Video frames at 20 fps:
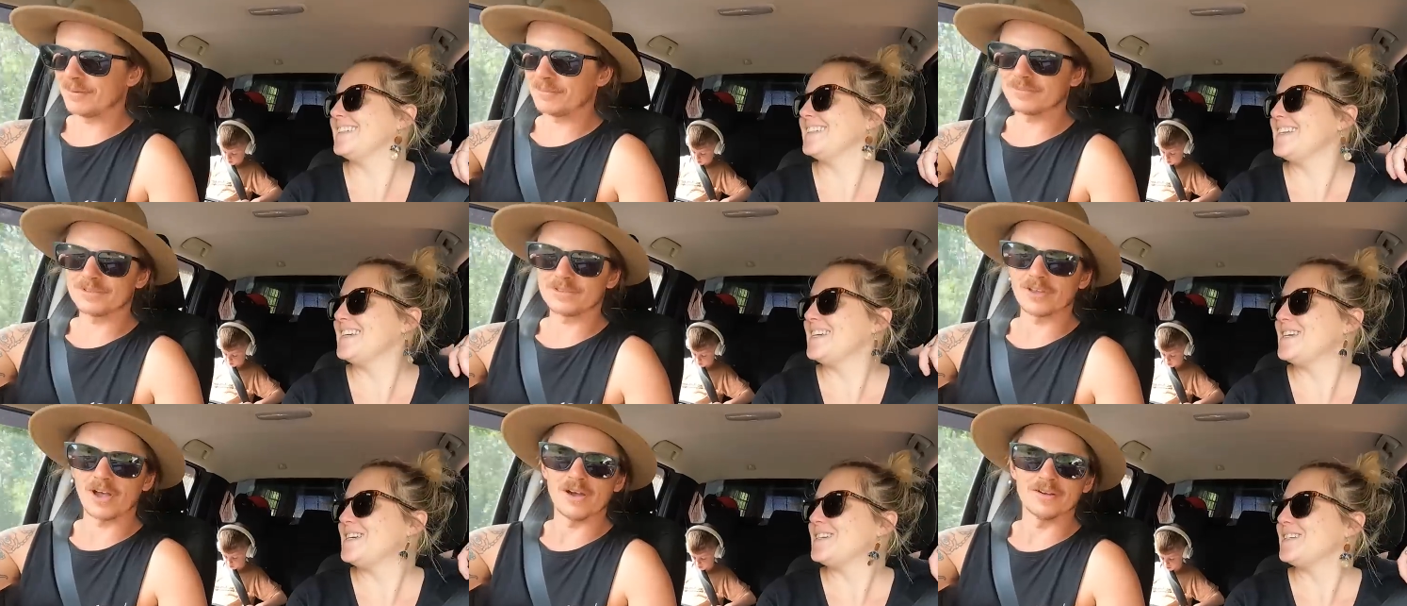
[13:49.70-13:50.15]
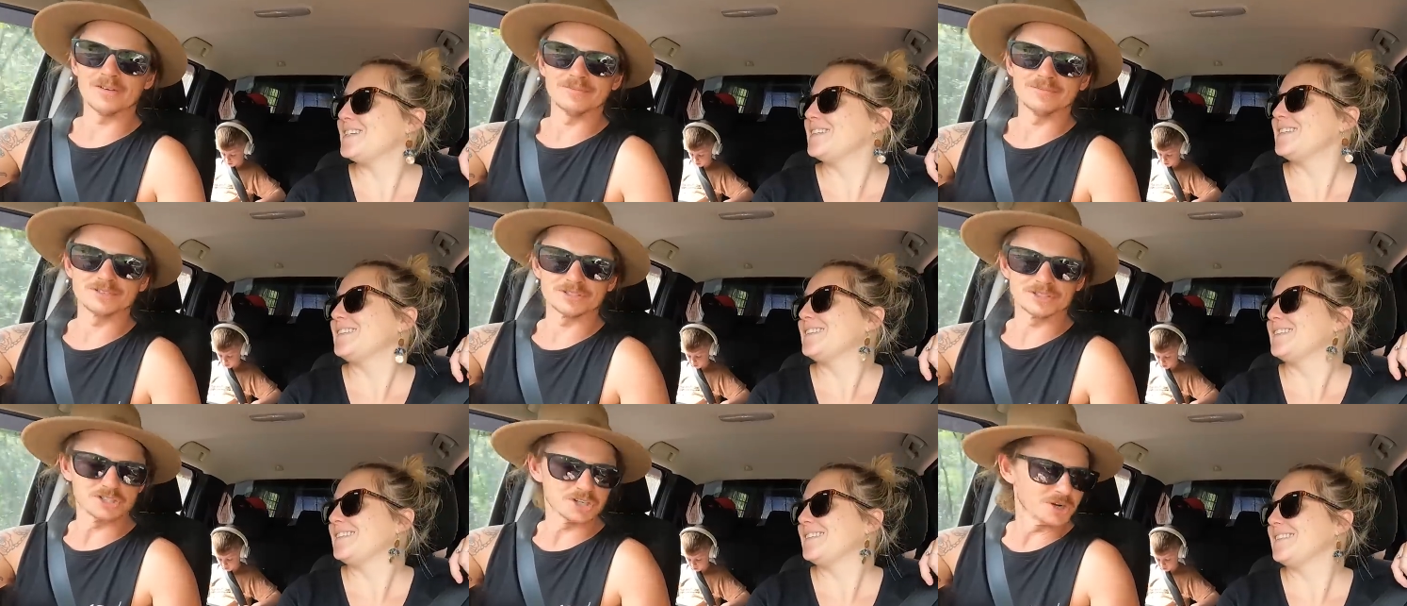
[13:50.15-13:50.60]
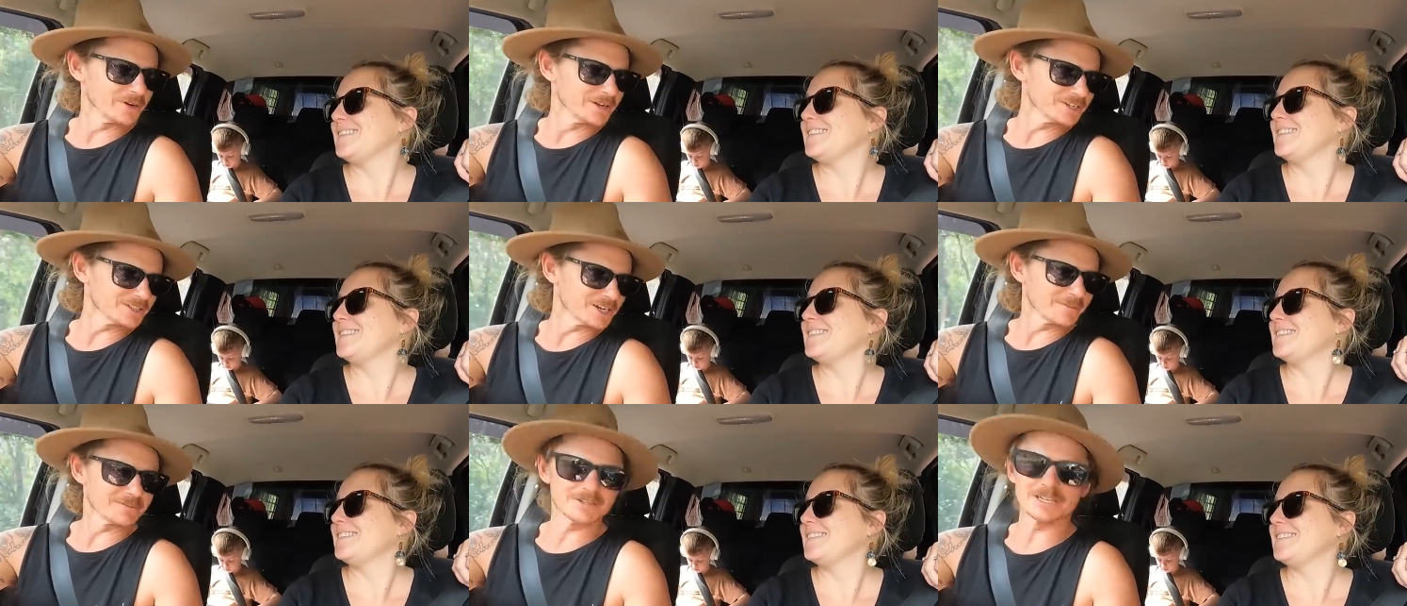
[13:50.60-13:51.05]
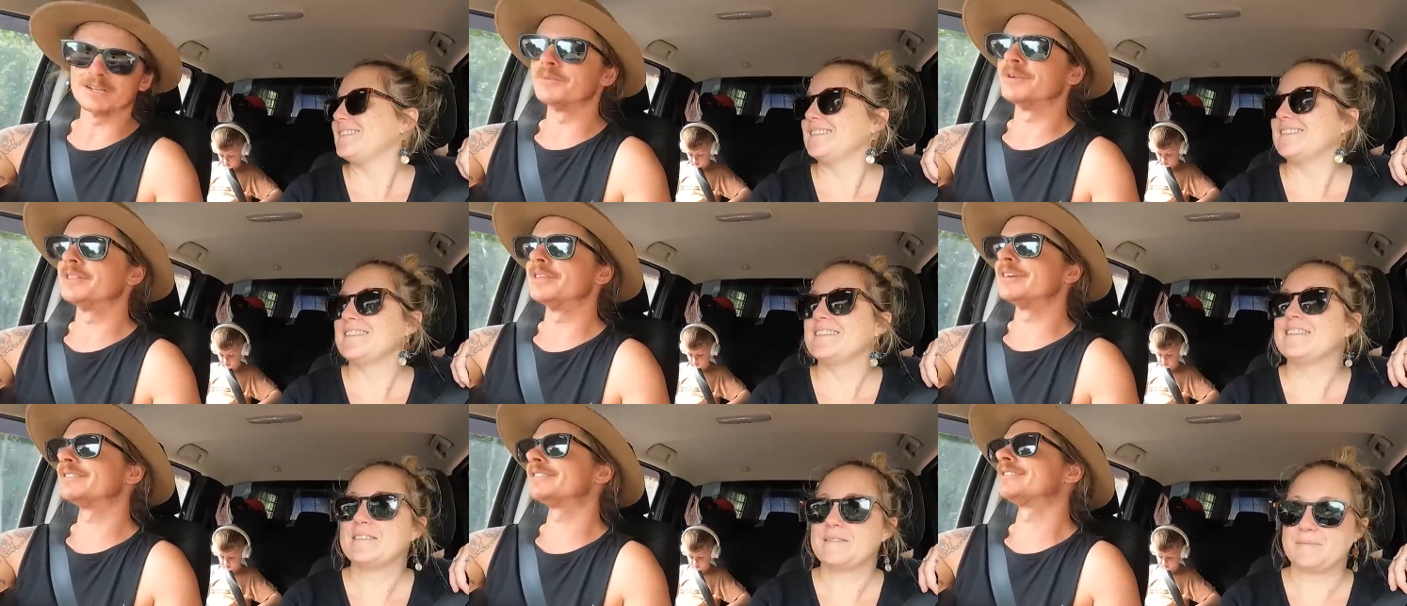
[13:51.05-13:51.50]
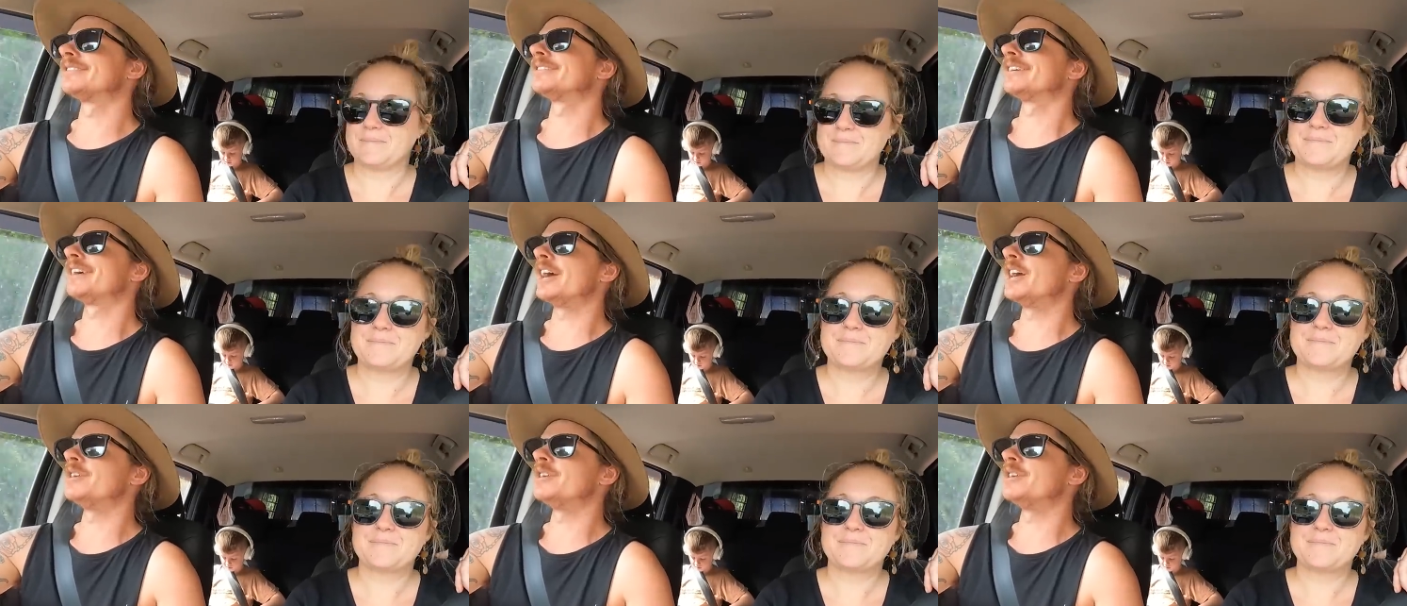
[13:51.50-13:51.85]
Speaker 1: yeah, so Stuart jumped in with us.